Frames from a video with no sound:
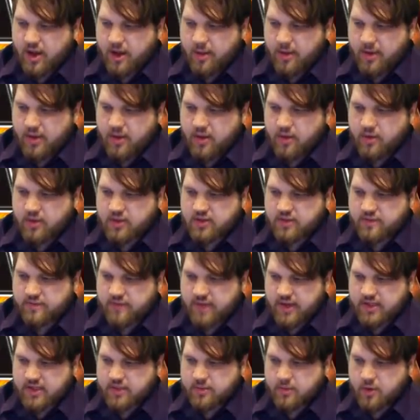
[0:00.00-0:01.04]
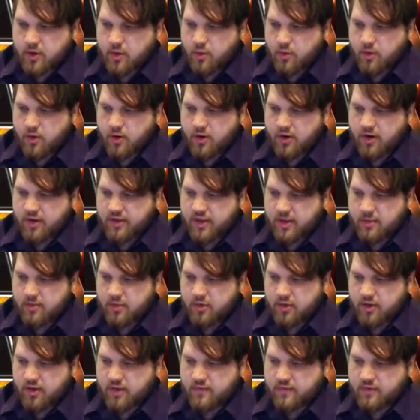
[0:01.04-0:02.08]
and go into Phantom Core and then
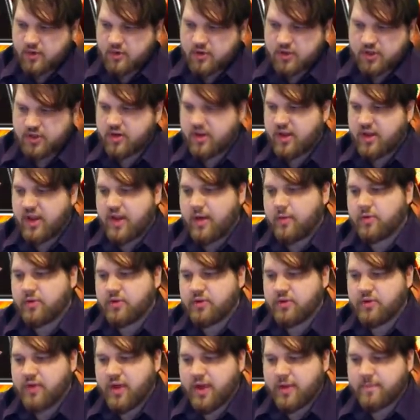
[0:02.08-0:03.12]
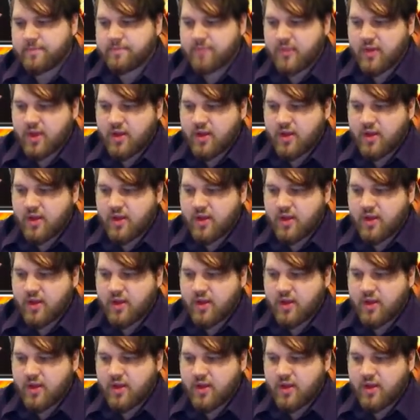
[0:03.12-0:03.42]
Brilliant Fusion. Yeah, we'll do that.